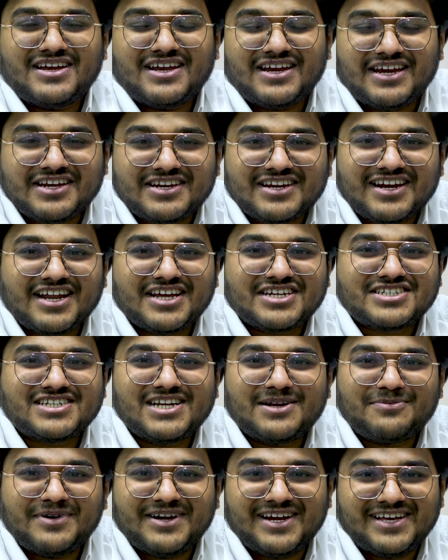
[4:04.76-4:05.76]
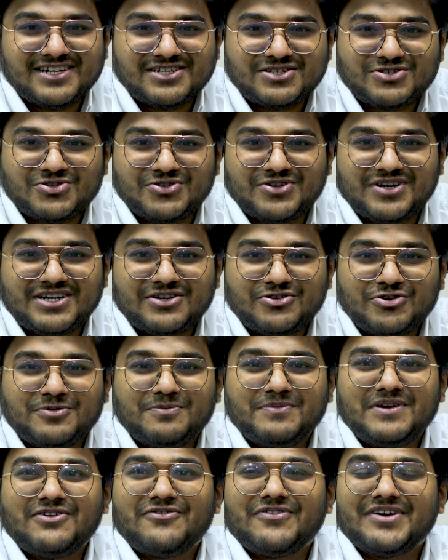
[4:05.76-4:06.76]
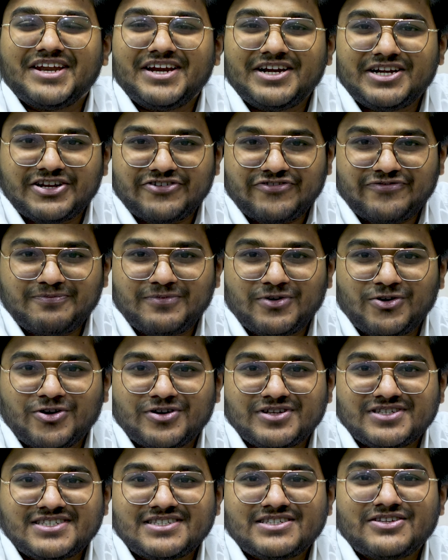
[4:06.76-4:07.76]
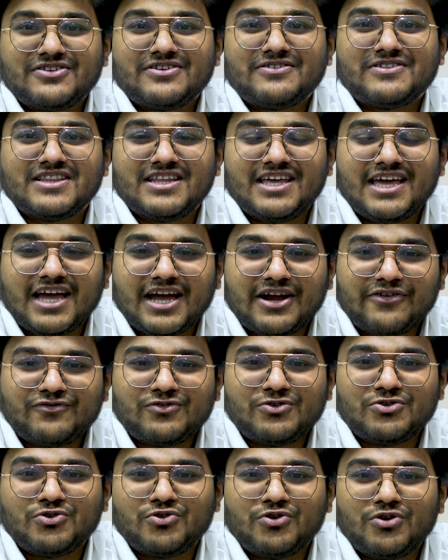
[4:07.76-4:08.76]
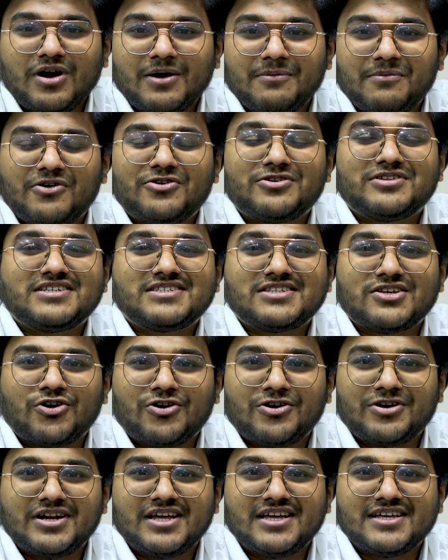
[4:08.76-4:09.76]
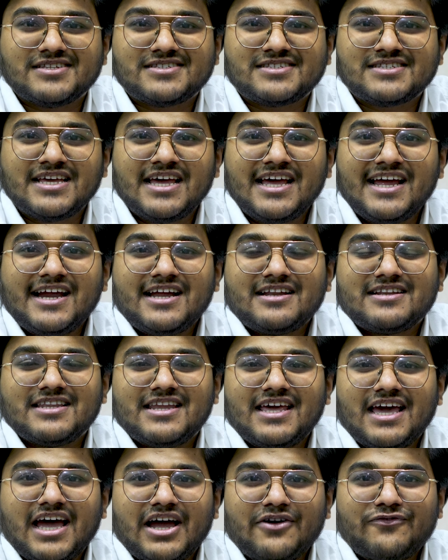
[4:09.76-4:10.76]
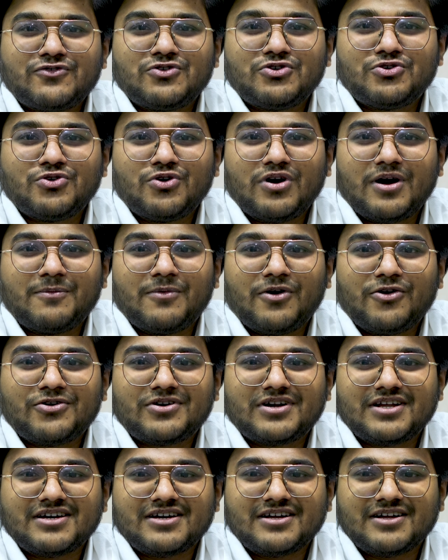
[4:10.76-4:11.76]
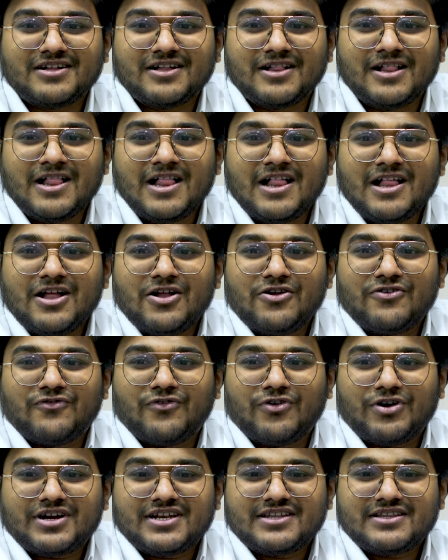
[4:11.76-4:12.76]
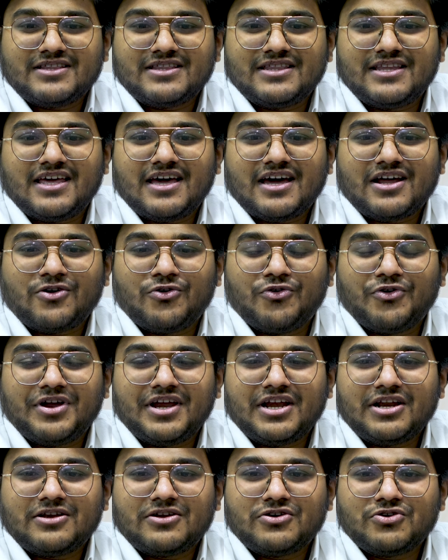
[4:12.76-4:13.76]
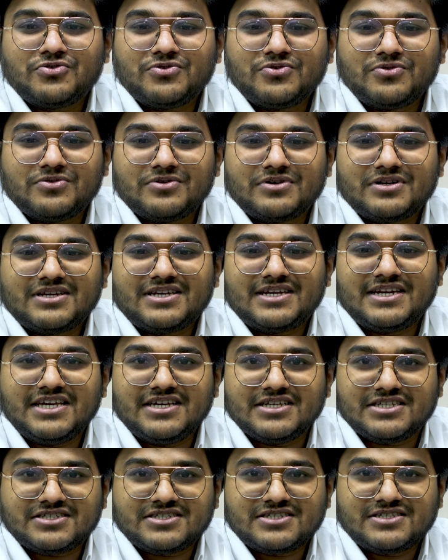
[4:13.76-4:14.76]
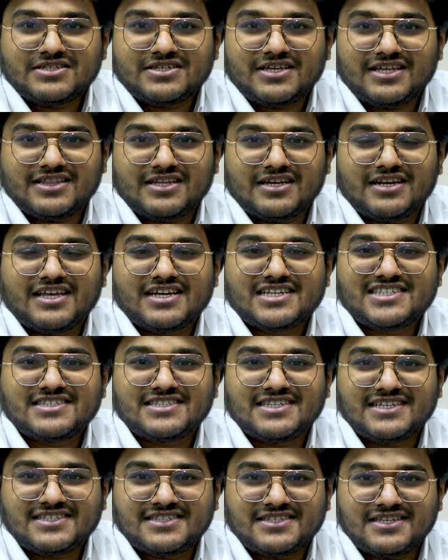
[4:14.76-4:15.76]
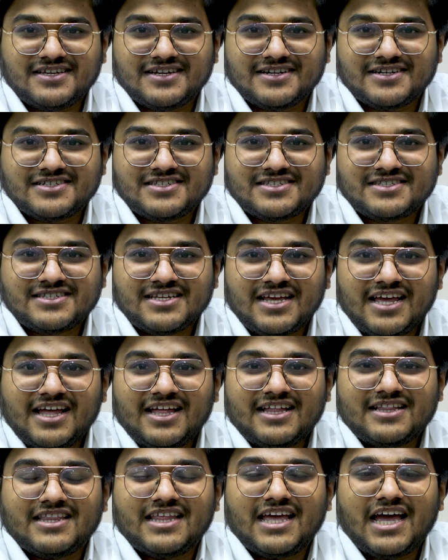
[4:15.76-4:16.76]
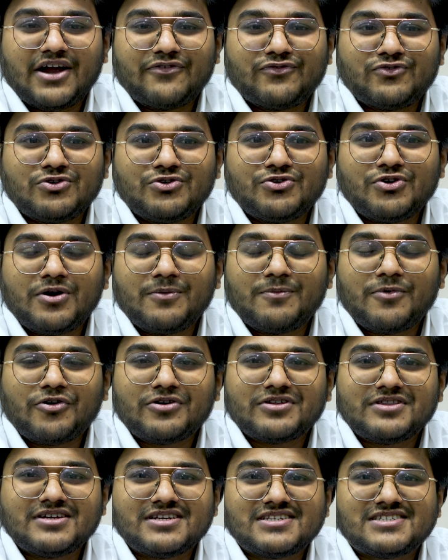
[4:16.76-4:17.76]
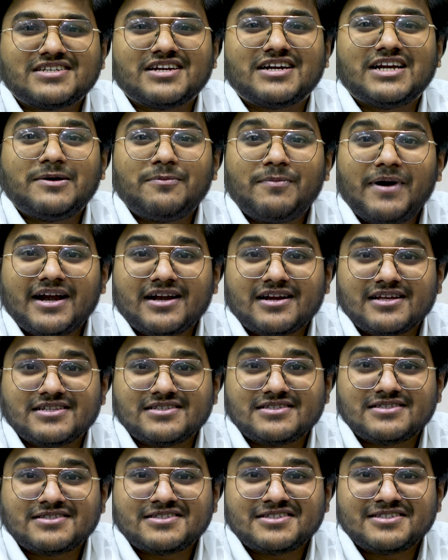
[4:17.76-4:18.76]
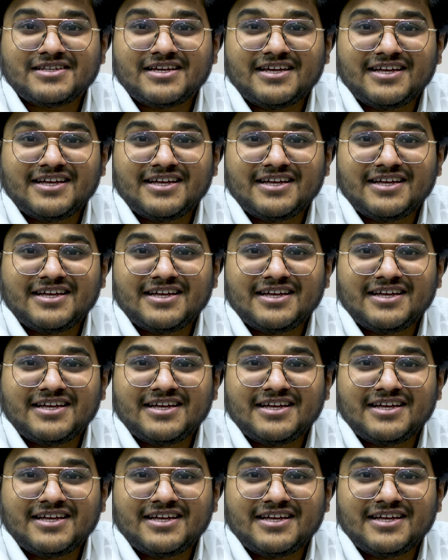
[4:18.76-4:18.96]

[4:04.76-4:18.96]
international medical student would be very tough, because they have to know about the surroundings, they have to know about what they are going to teach in the next 6 years, they have to know about the study patterns,